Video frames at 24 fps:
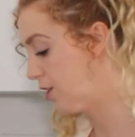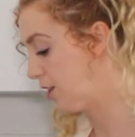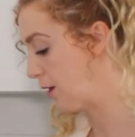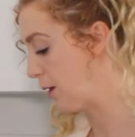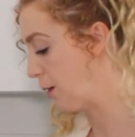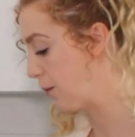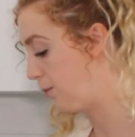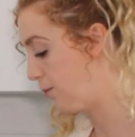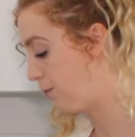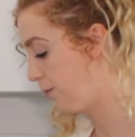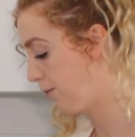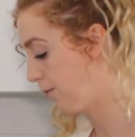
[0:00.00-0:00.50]

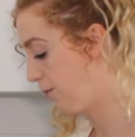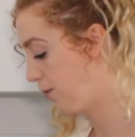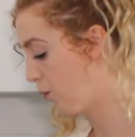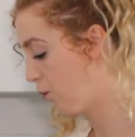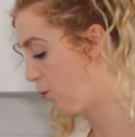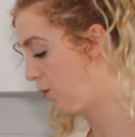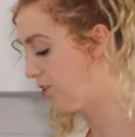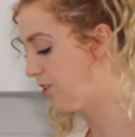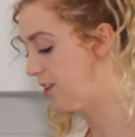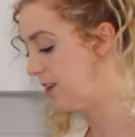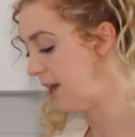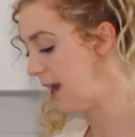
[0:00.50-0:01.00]
So
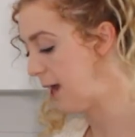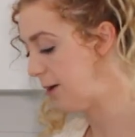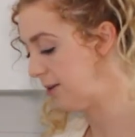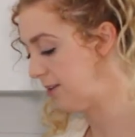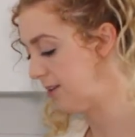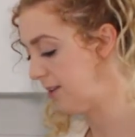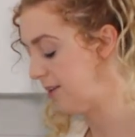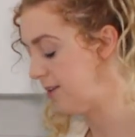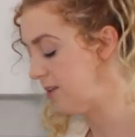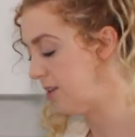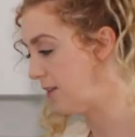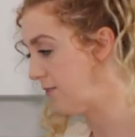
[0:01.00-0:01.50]
we'll see how it
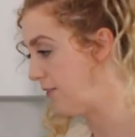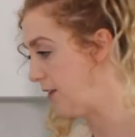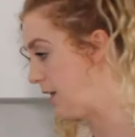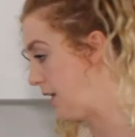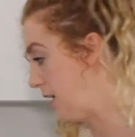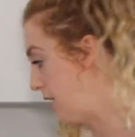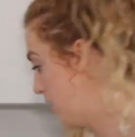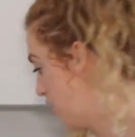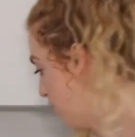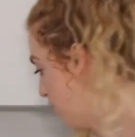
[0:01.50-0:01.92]
tastes if it needs